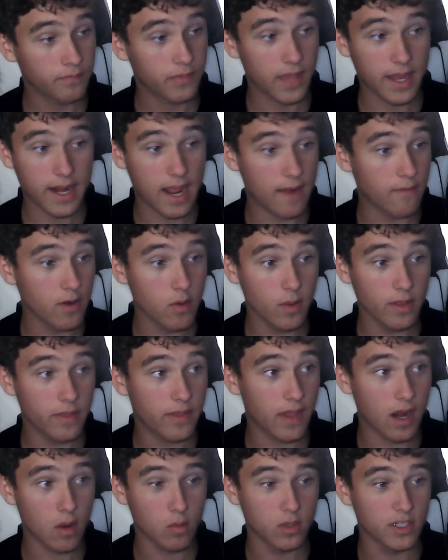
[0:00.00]
and everyone
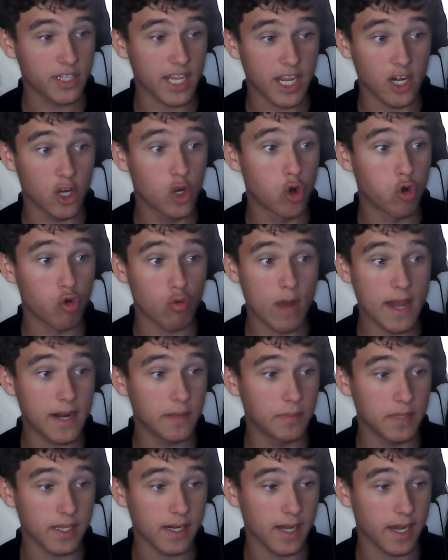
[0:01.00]
there was
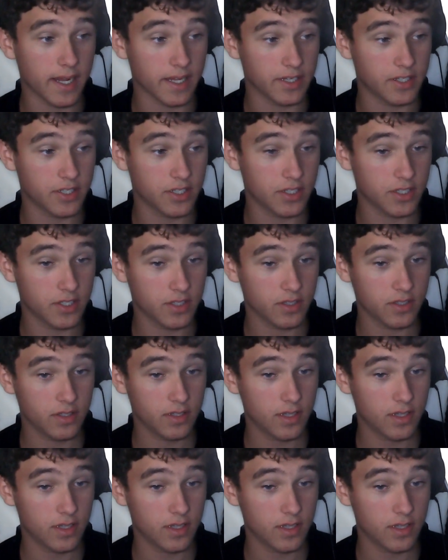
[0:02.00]
incredibly nice.